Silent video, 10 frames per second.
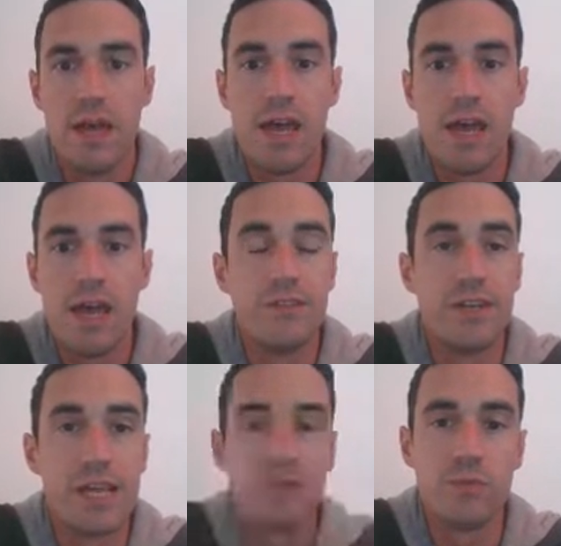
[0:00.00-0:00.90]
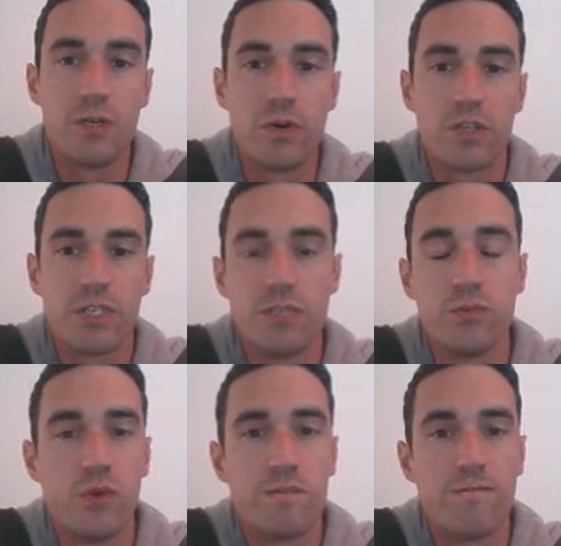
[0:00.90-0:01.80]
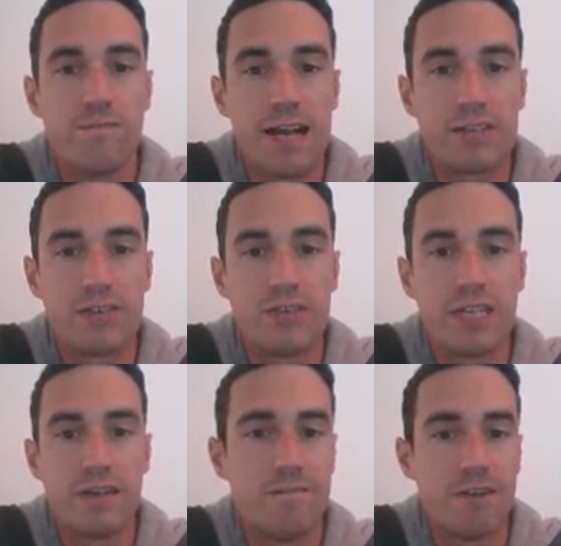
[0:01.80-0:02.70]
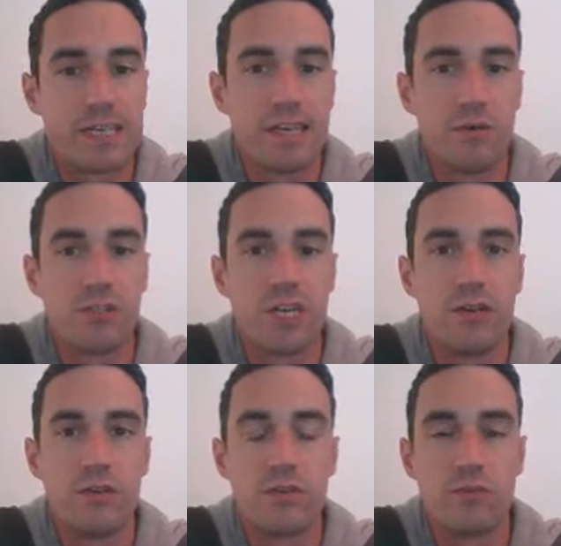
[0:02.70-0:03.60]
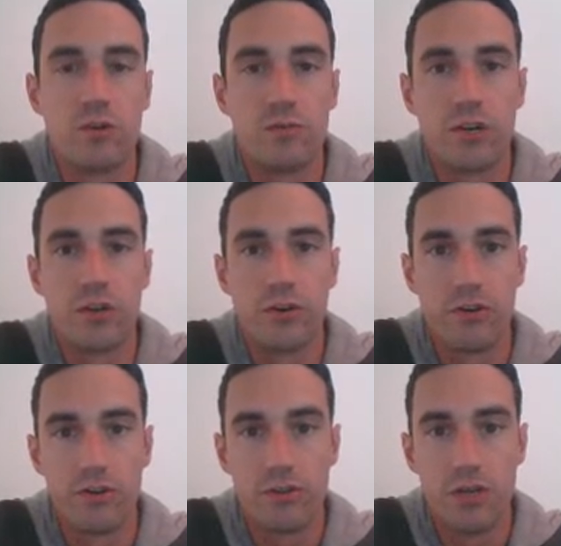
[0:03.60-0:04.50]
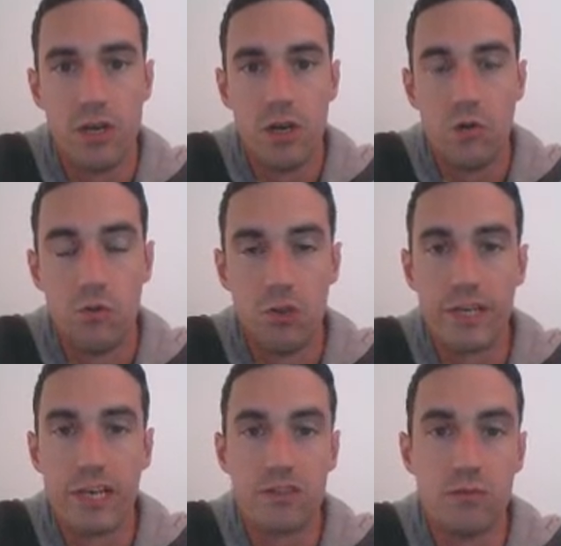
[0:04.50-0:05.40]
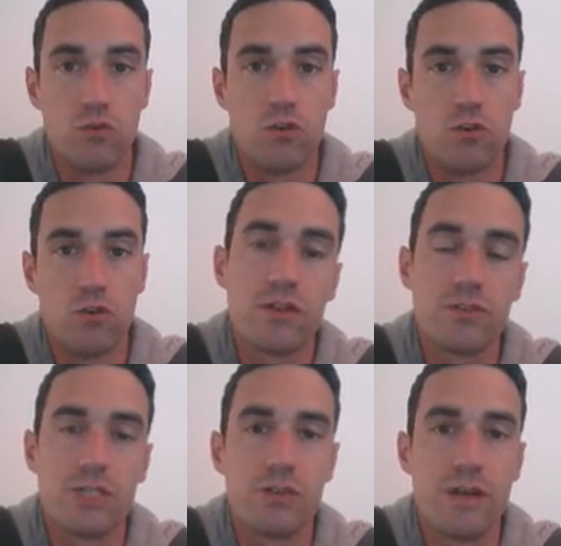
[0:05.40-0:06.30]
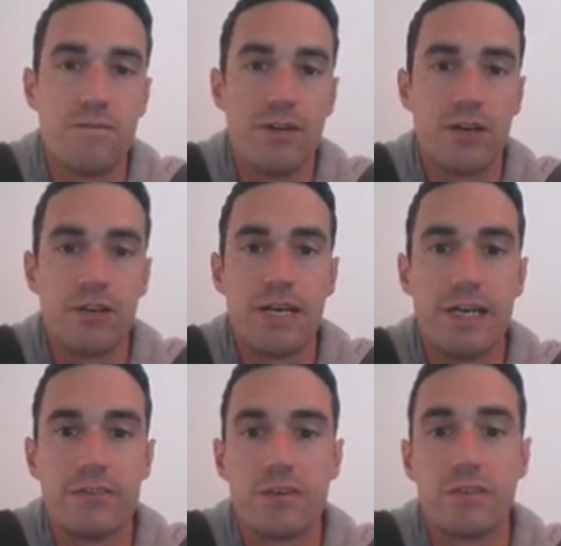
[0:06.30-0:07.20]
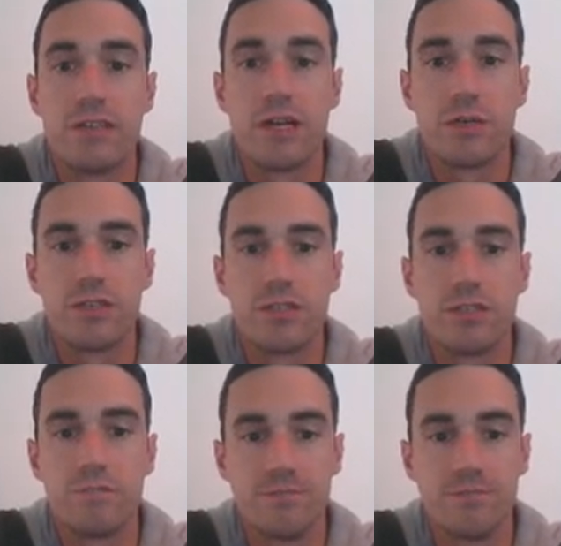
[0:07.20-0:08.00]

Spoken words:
And today's big question is what factors can affect how a channel is formed on Earth? We'll look at some more models to try and figure the answer out to that question.